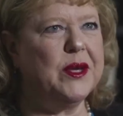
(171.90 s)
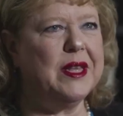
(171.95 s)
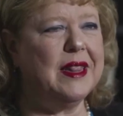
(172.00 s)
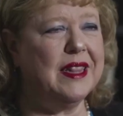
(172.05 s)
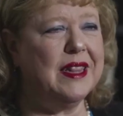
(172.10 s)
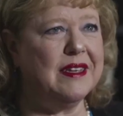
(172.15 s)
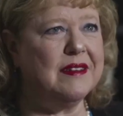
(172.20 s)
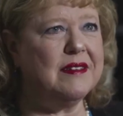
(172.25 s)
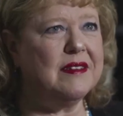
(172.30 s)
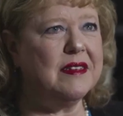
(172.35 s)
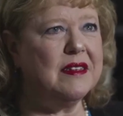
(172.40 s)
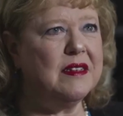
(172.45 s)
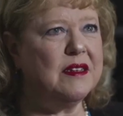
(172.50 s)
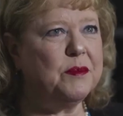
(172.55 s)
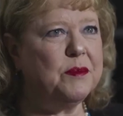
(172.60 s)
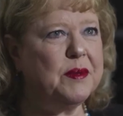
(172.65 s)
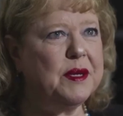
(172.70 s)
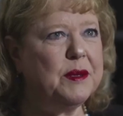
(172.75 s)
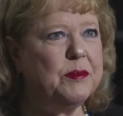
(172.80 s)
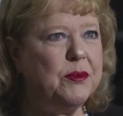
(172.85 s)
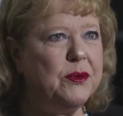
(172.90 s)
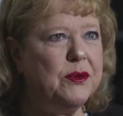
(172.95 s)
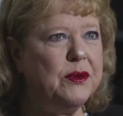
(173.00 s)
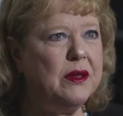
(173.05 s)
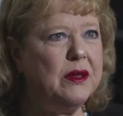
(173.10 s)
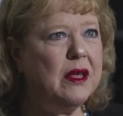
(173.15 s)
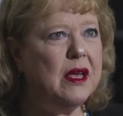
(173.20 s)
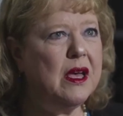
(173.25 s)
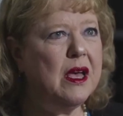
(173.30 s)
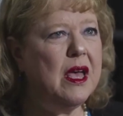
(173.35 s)
we listen to
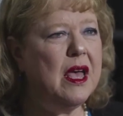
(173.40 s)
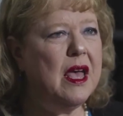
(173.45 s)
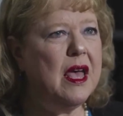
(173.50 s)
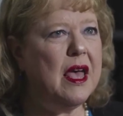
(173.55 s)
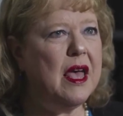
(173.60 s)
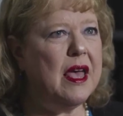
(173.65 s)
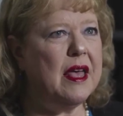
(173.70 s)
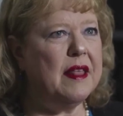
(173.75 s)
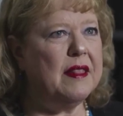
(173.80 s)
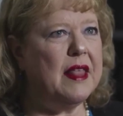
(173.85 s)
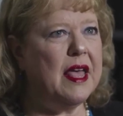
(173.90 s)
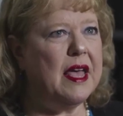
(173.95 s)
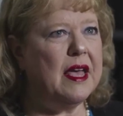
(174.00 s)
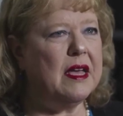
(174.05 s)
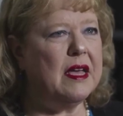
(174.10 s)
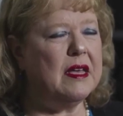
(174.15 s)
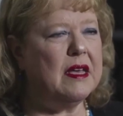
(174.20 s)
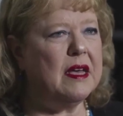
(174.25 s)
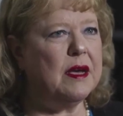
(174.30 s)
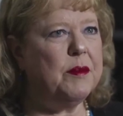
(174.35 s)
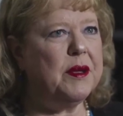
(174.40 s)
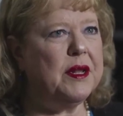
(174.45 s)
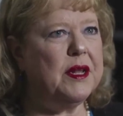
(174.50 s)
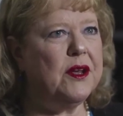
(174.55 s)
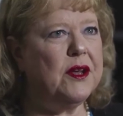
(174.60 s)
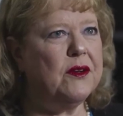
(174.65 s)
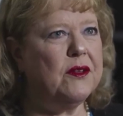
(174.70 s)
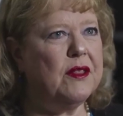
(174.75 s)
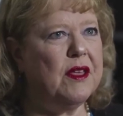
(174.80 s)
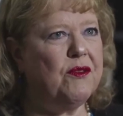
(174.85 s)
people, and they come in
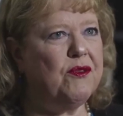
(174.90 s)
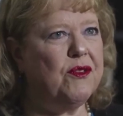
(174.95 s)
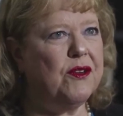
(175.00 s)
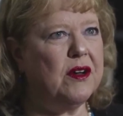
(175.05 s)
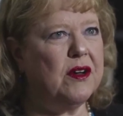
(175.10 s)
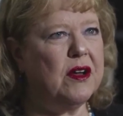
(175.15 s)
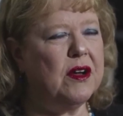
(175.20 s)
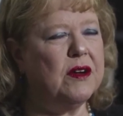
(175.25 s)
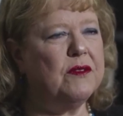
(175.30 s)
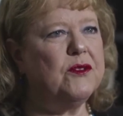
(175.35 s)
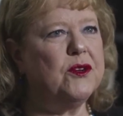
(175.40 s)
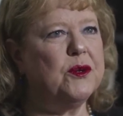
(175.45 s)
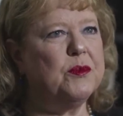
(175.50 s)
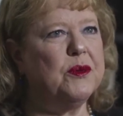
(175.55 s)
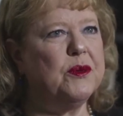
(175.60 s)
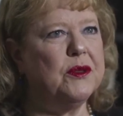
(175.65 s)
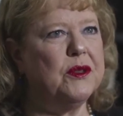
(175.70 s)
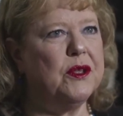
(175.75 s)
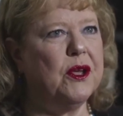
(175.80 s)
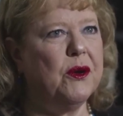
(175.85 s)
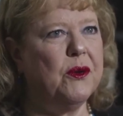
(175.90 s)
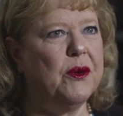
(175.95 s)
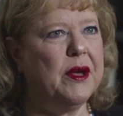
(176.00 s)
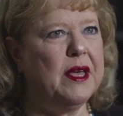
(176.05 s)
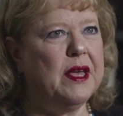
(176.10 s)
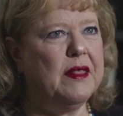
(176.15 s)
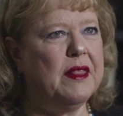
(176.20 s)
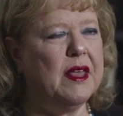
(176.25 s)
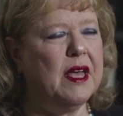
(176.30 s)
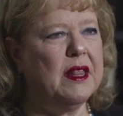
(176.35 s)
here, they feel comfortable
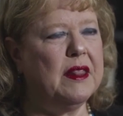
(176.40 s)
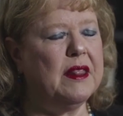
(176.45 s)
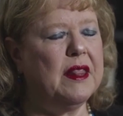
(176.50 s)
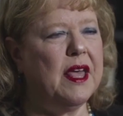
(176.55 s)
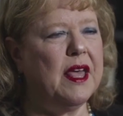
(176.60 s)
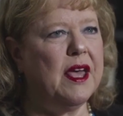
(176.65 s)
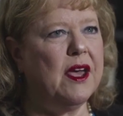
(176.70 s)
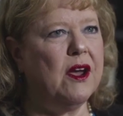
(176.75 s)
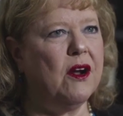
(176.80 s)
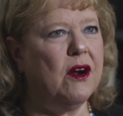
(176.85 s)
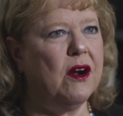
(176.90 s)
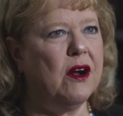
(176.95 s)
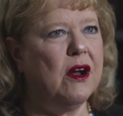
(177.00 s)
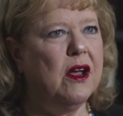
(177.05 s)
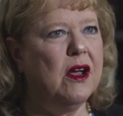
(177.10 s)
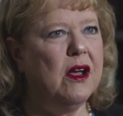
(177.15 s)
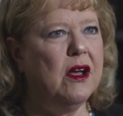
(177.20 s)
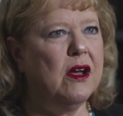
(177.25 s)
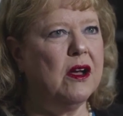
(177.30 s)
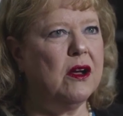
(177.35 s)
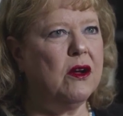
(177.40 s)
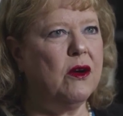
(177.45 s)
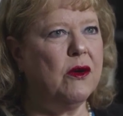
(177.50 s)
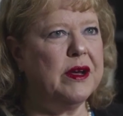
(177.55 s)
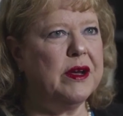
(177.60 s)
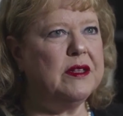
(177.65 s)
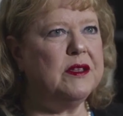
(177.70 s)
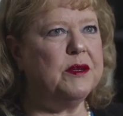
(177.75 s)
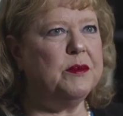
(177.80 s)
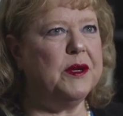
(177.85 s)
knowing that they are
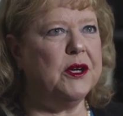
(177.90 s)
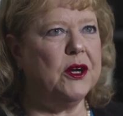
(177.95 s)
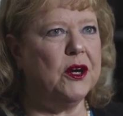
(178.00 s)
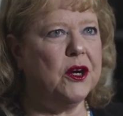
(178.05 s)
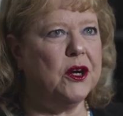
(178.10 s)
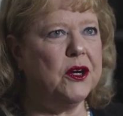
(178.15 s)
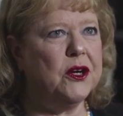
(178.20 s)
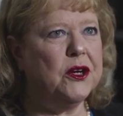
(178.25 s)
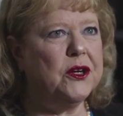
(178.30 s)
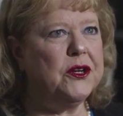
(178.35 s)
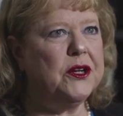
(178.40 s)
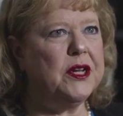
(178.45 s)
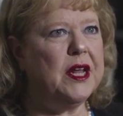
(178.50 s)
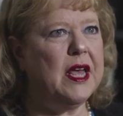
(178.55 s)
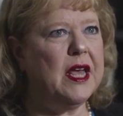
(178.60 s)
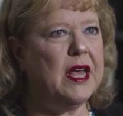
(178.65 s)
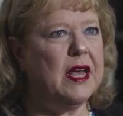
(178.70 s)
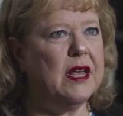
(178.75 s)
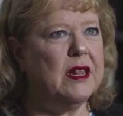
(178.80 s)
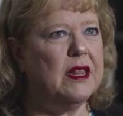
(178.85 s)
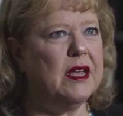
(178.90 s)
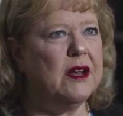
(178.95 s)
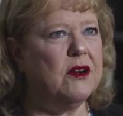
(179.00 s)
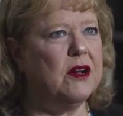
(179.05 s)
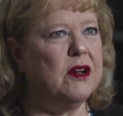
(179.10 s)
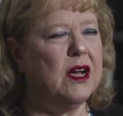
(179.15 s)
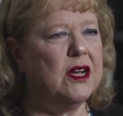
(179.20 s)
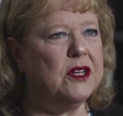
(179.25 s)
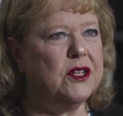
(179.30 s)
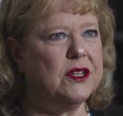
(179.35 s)
going to be heard and they're
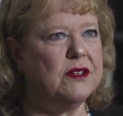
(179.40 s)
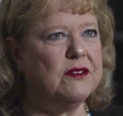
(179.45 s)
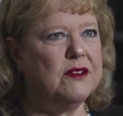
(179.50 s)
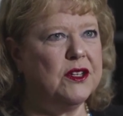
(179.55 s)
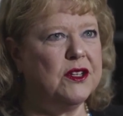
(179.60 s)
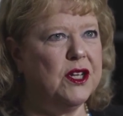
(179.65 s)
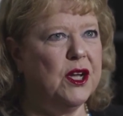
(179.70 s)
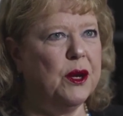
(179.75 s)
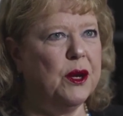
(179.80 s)
not just a